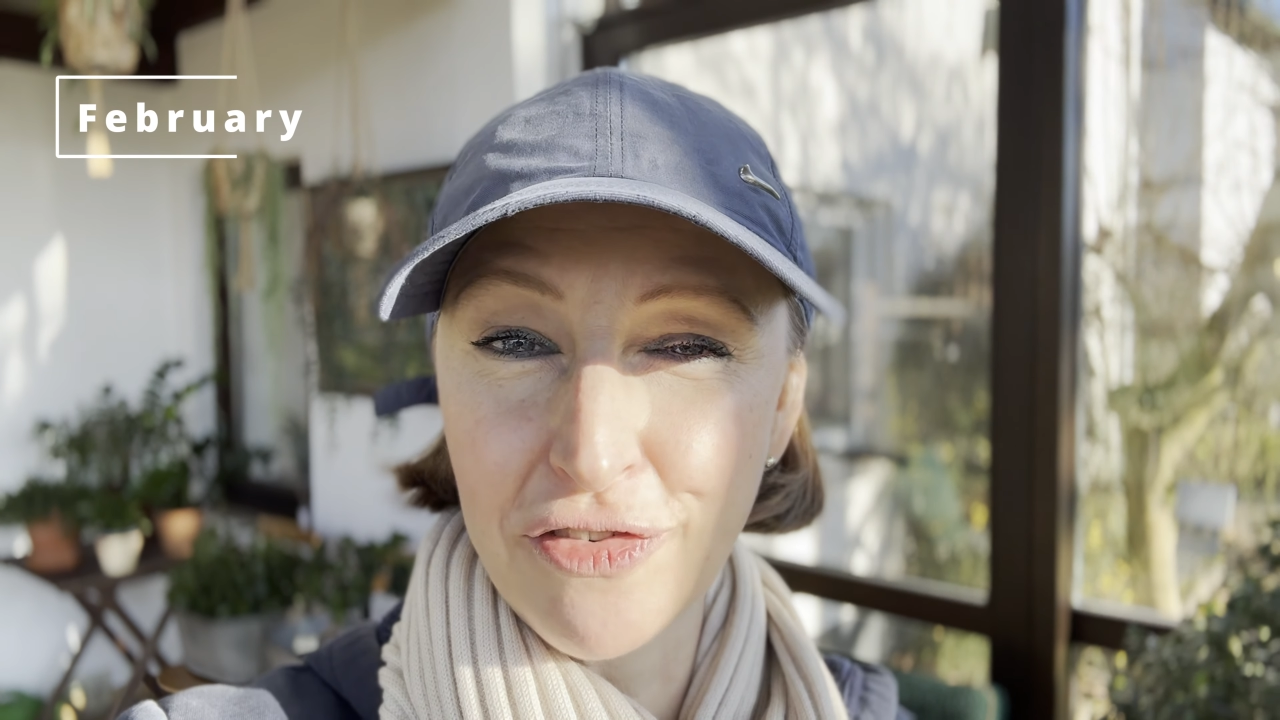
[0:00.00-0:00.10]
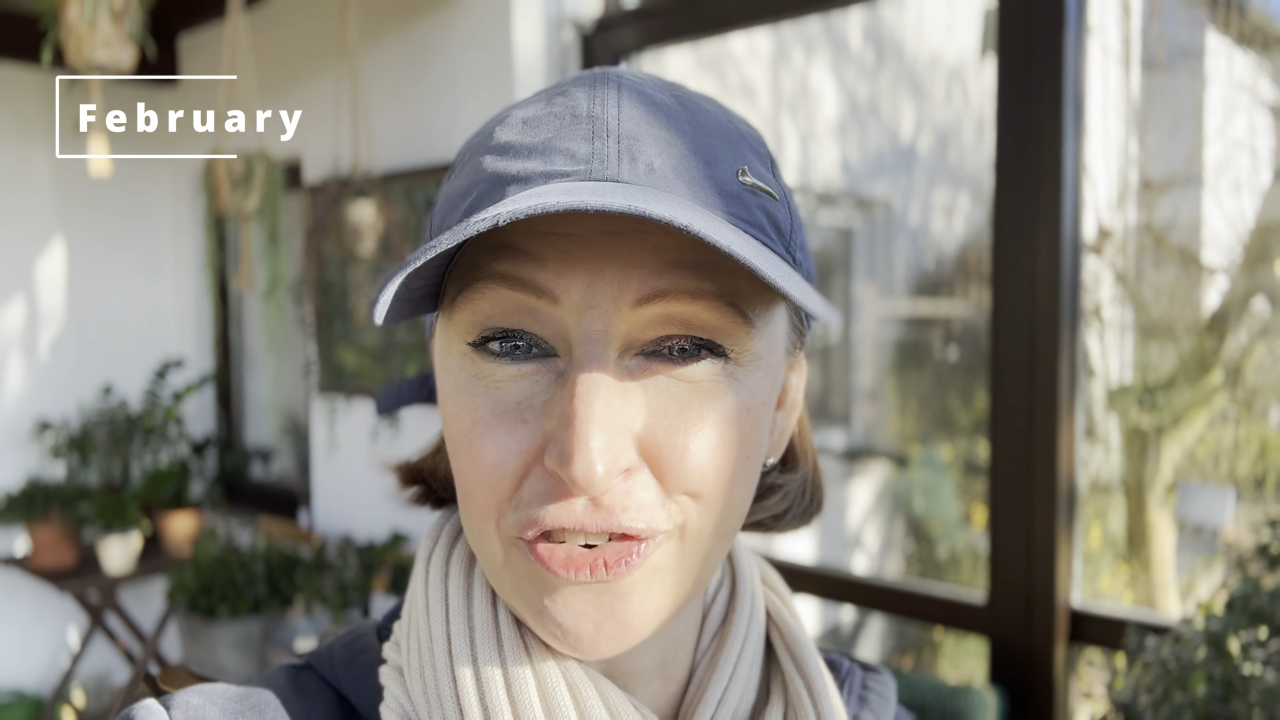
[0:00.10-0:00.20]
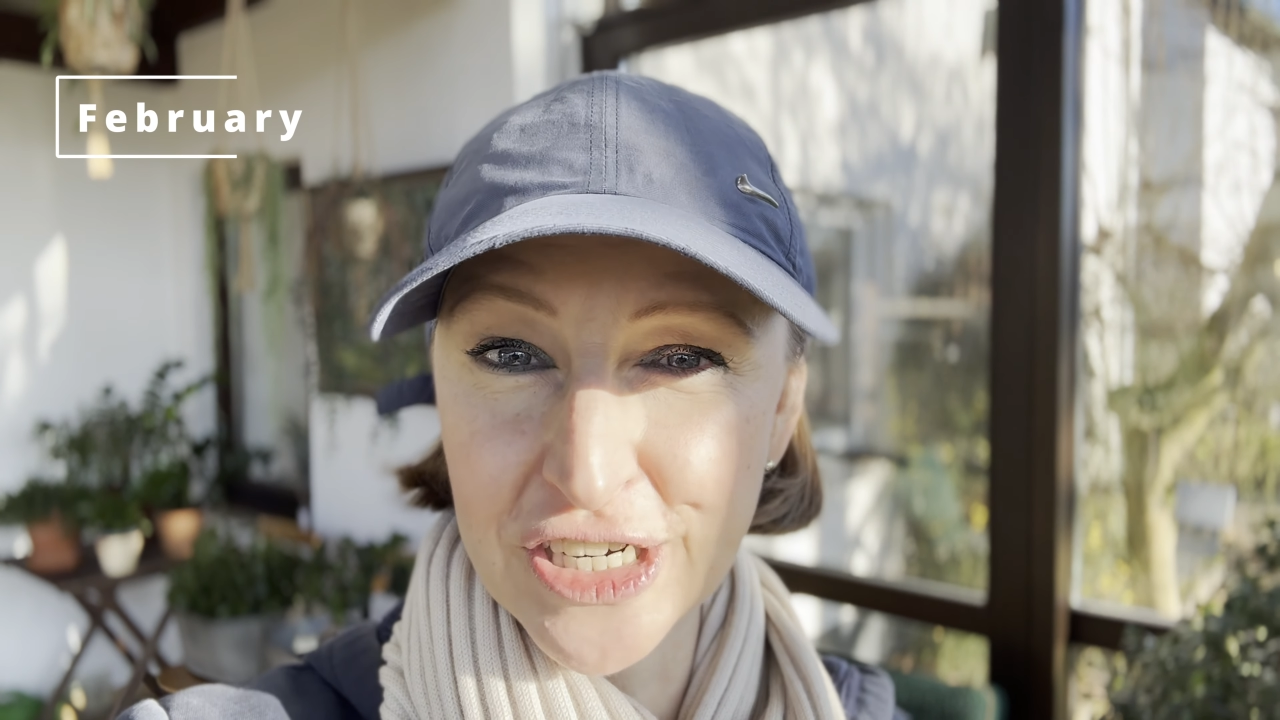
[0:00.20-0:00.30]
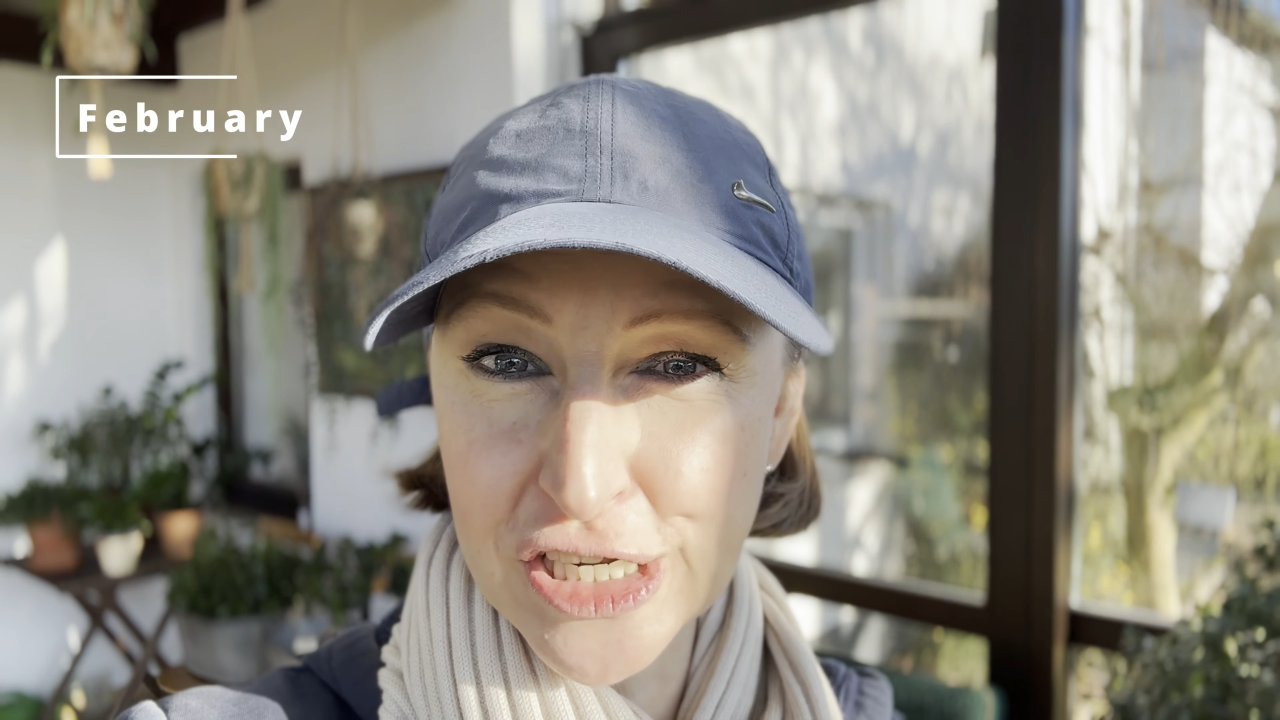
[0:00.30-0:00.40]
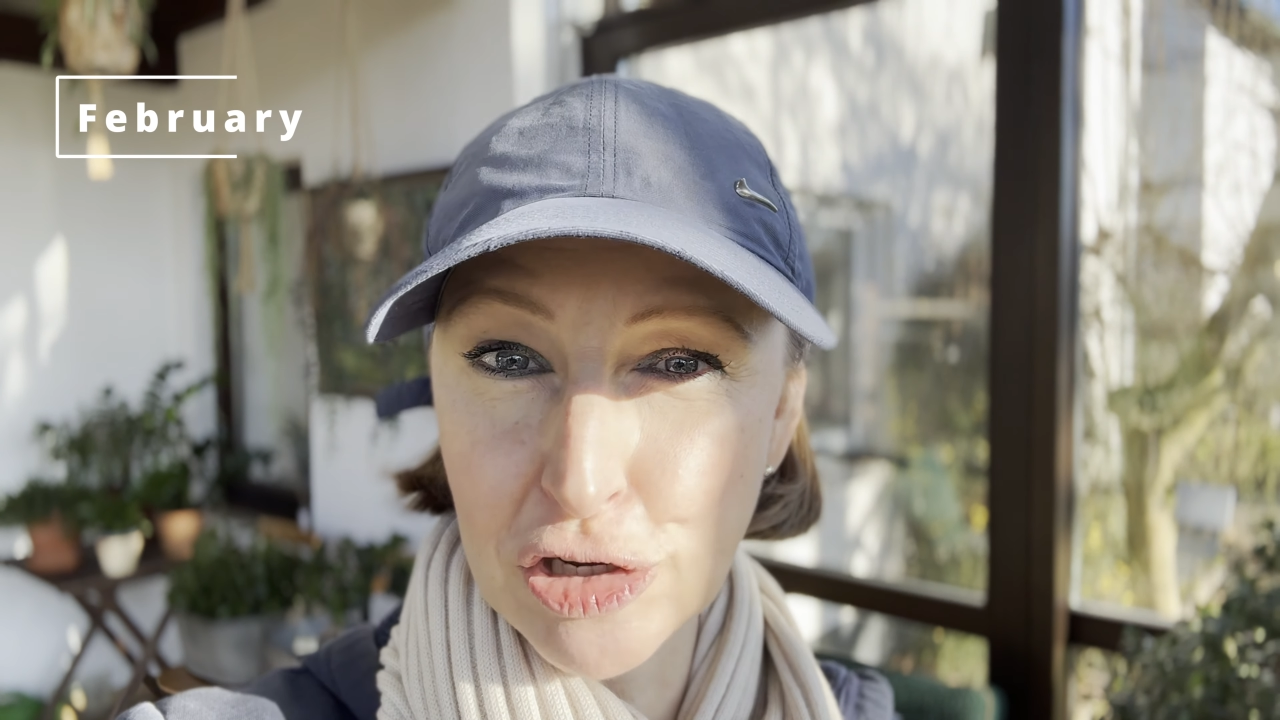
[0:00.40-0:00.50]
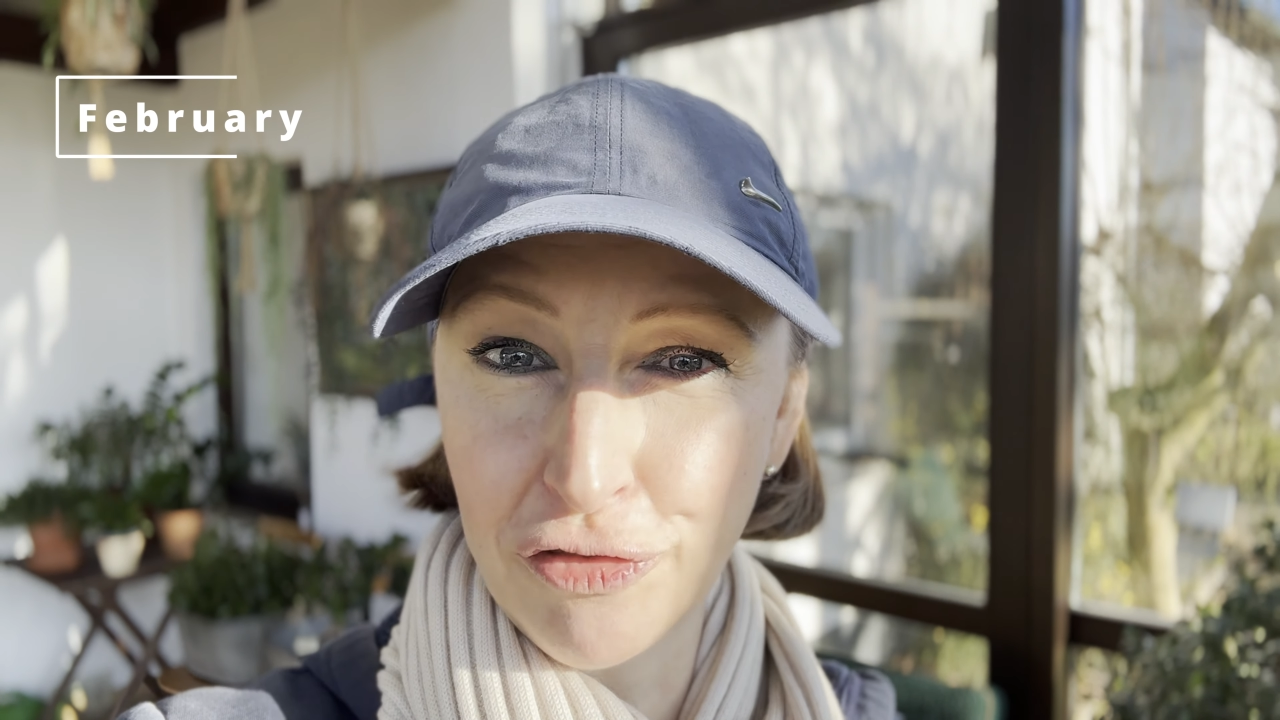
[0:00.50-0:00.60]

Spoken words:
1st of